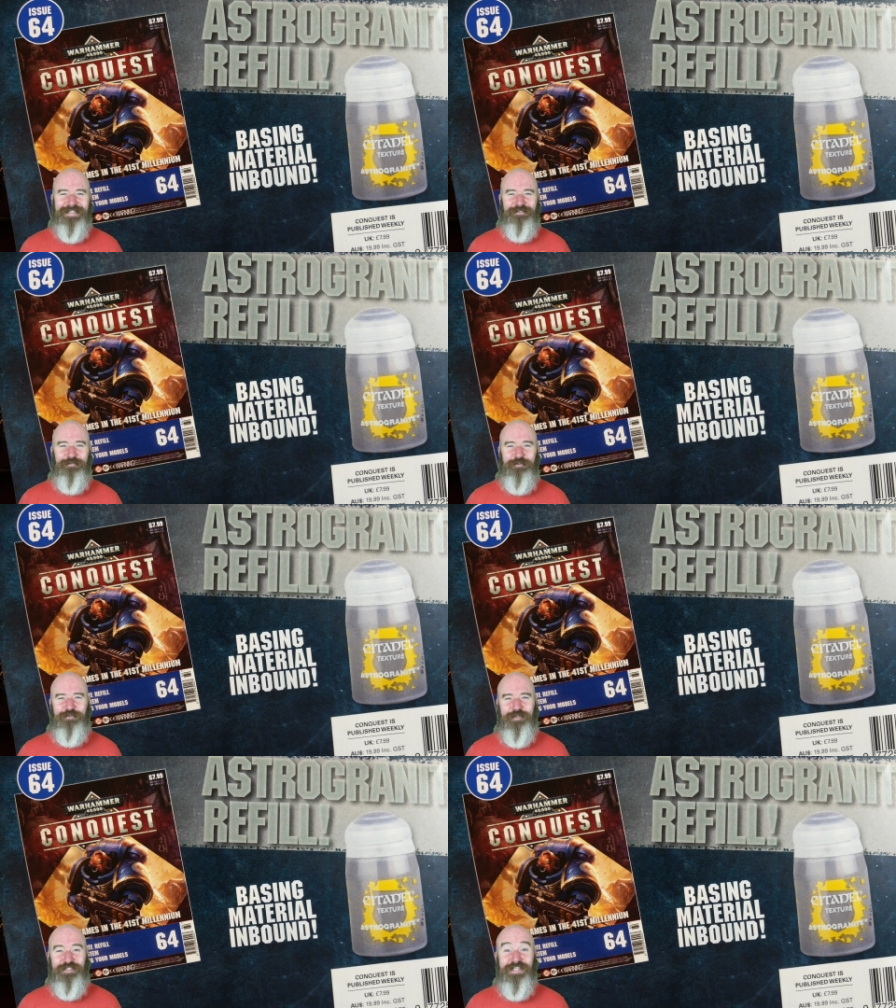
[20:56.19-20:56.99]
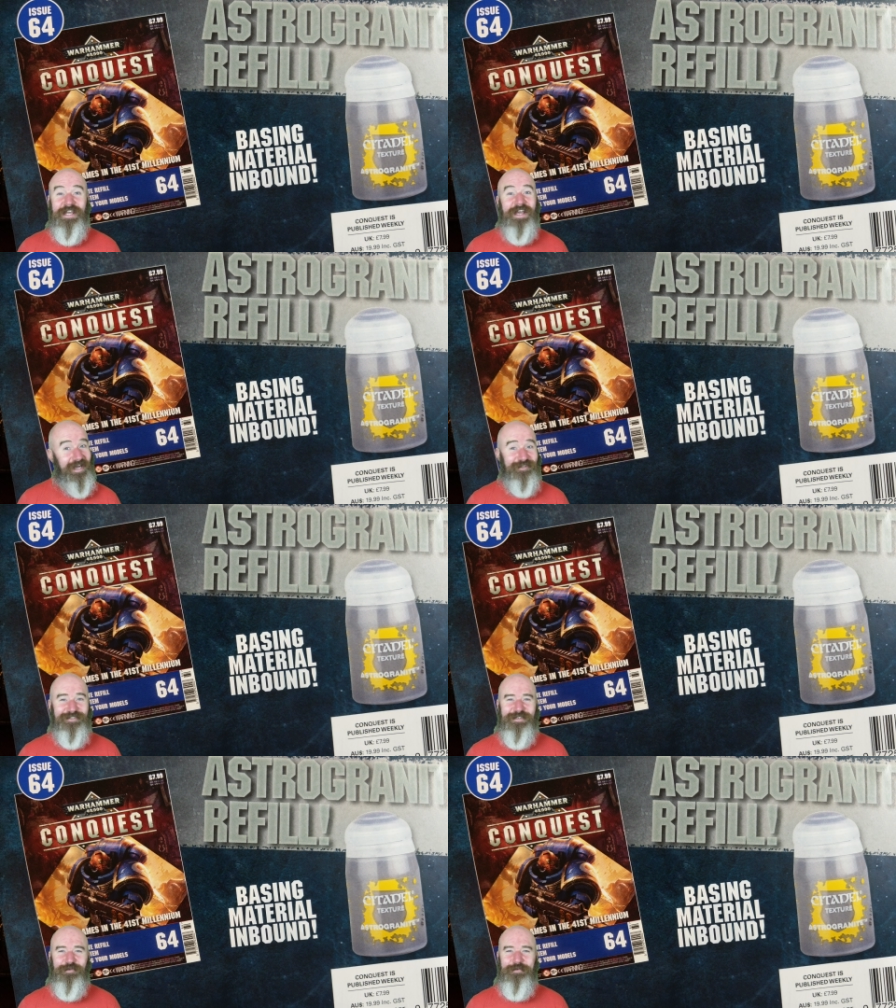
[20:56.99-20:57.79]
Thanks very much for watching, and I'll
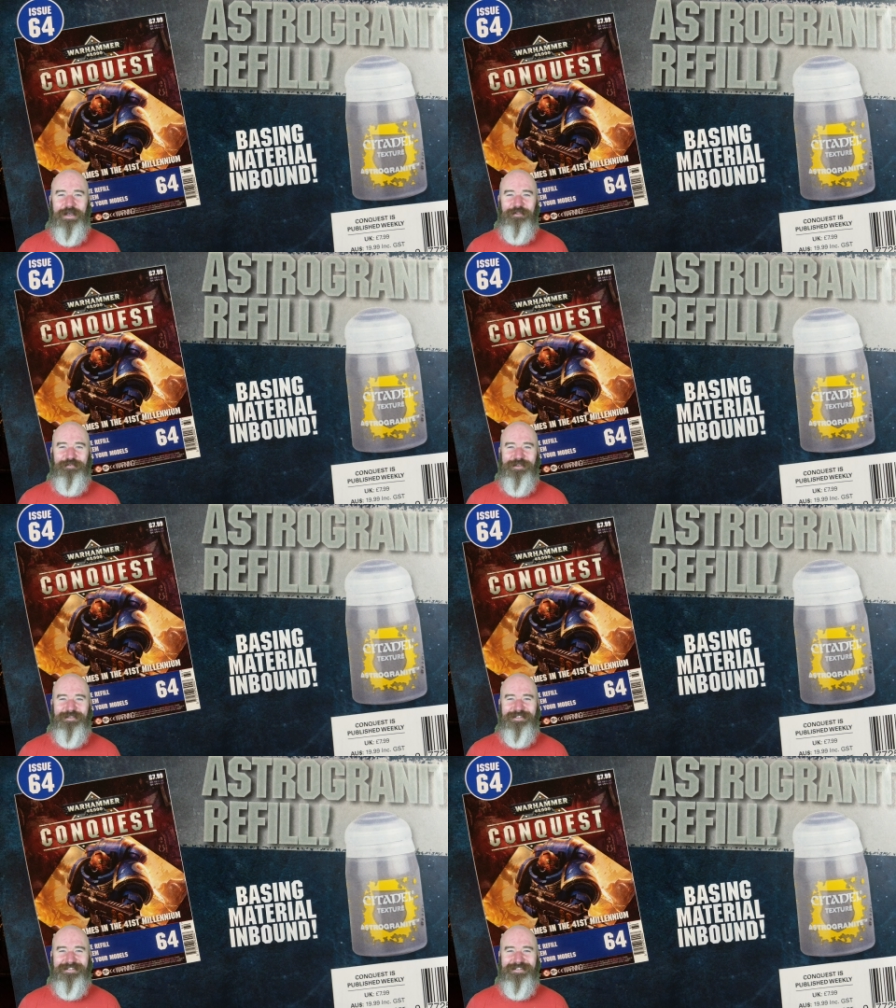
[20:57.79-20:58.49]
see you on the battlefield.